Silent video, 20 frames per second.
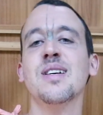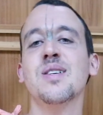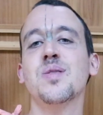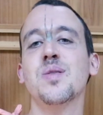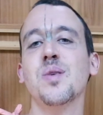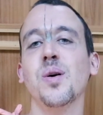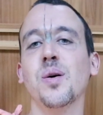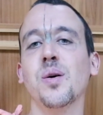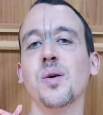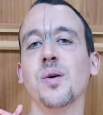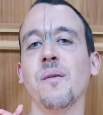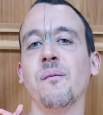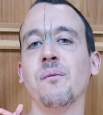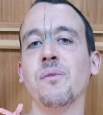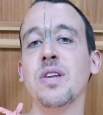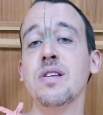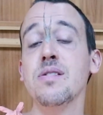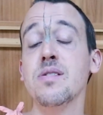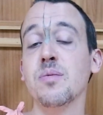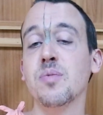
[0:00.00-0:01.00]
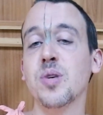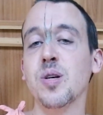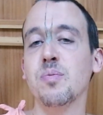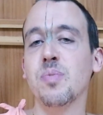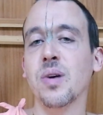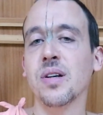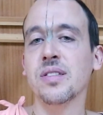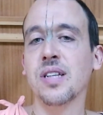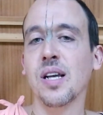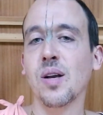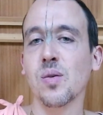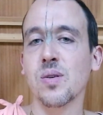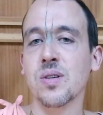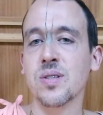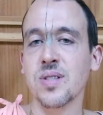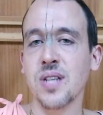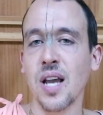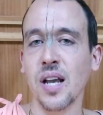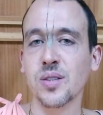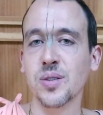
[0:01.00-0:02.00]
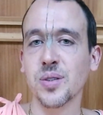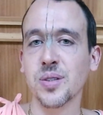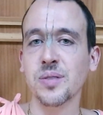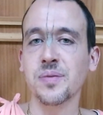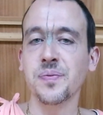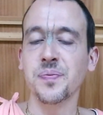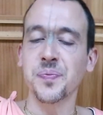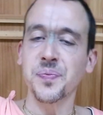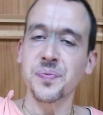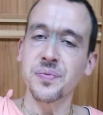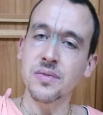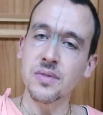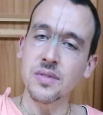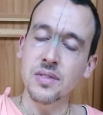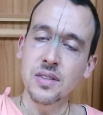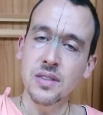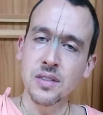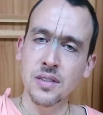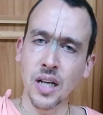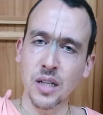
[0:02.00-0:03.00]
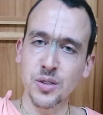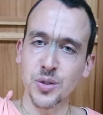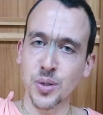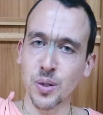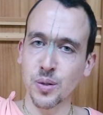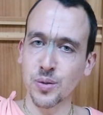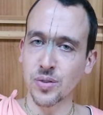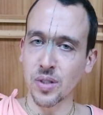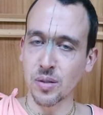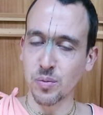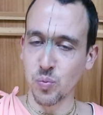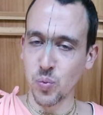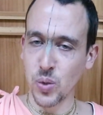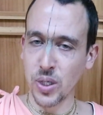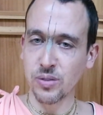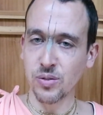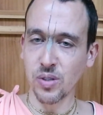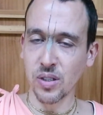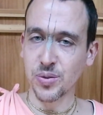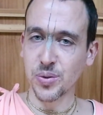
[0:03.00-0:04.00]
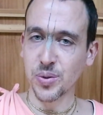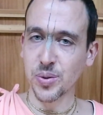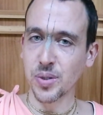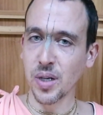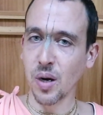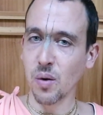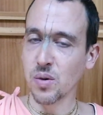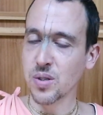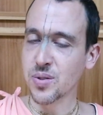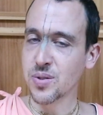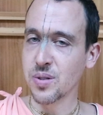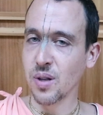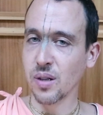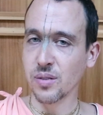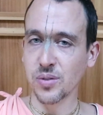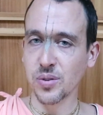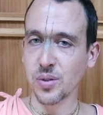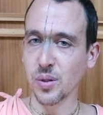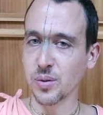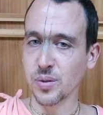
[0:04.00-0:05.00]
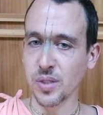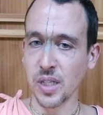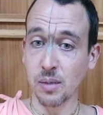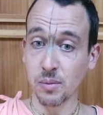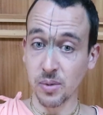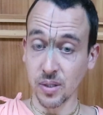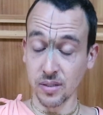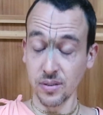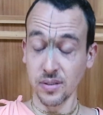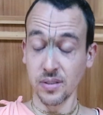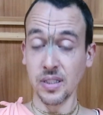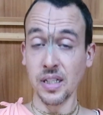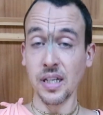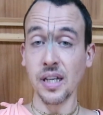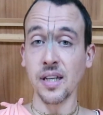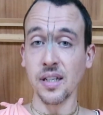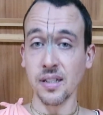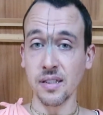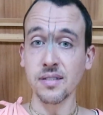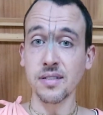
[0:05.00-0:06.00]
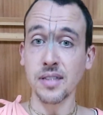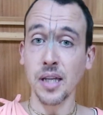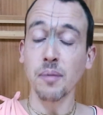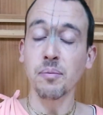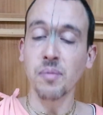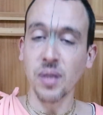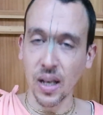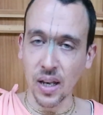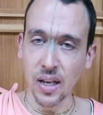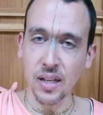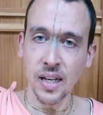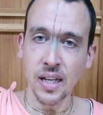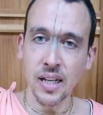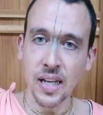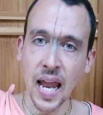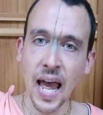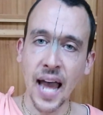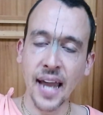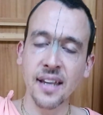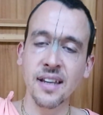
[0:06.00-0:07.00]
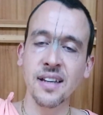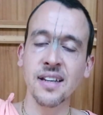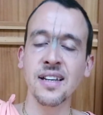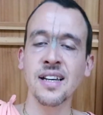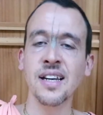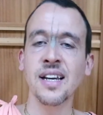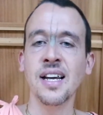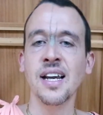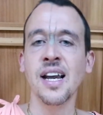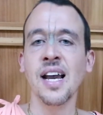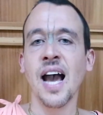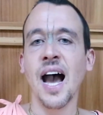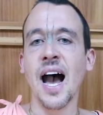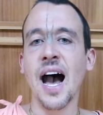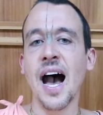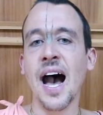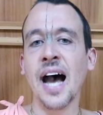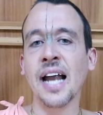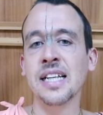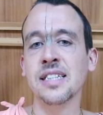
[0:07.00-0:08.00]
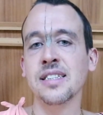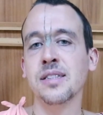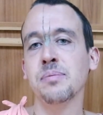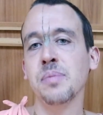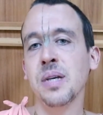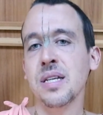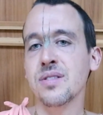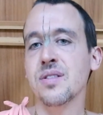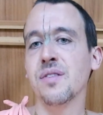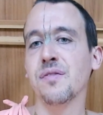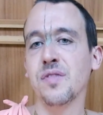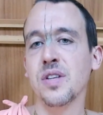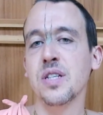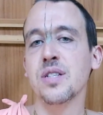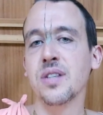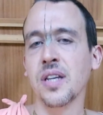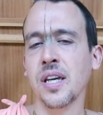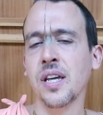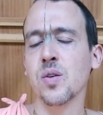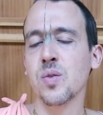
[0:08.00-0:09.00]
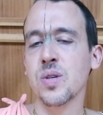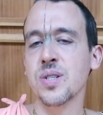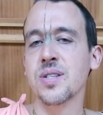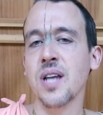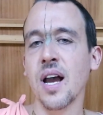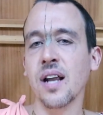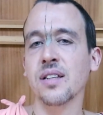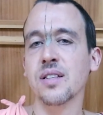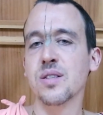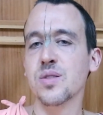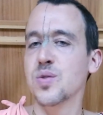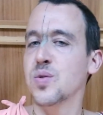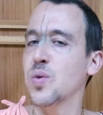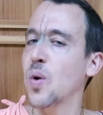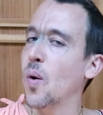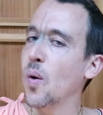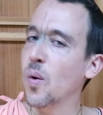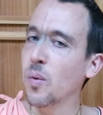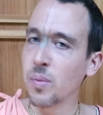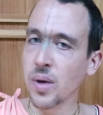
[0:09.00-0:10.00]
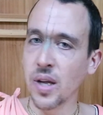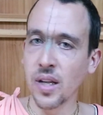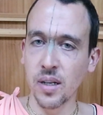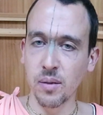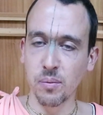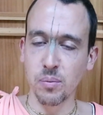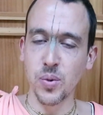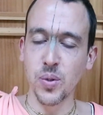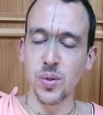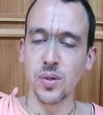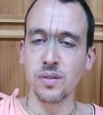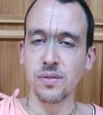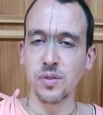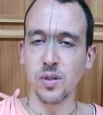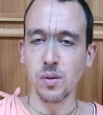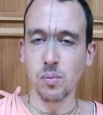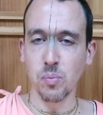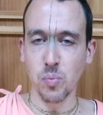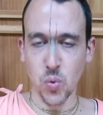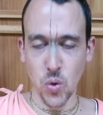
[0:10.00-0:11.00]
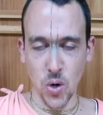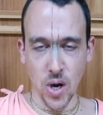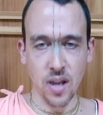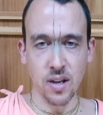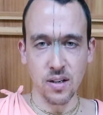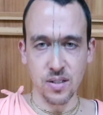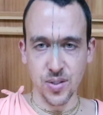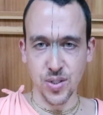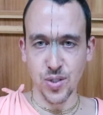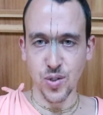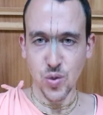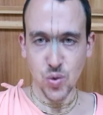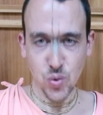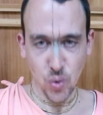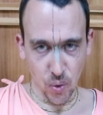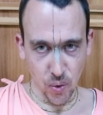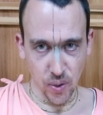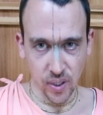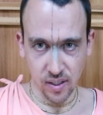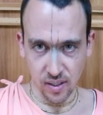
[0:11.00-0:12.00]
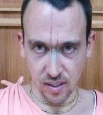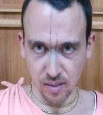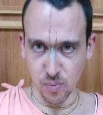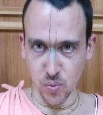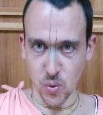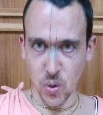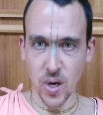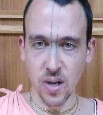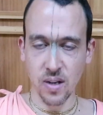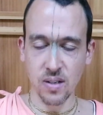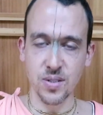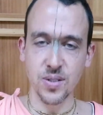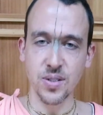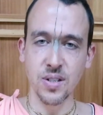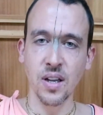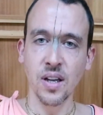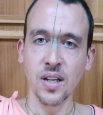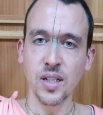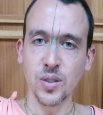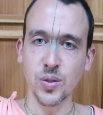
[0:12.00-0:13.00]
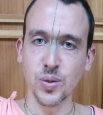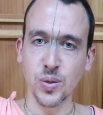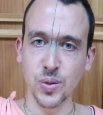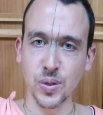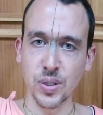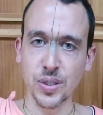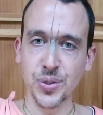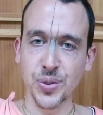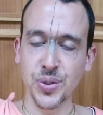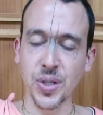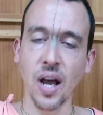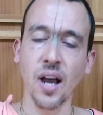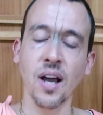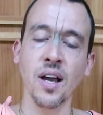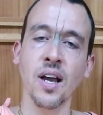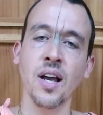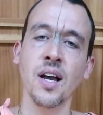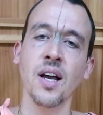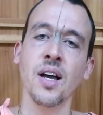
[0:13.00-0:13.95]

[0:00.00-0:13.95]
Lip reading: So this is a very particular section that shows that Britrasura was not so demon as he seemed like. And in the midst of this, he recited so many beautiful prayers, historical prayers to Krishna,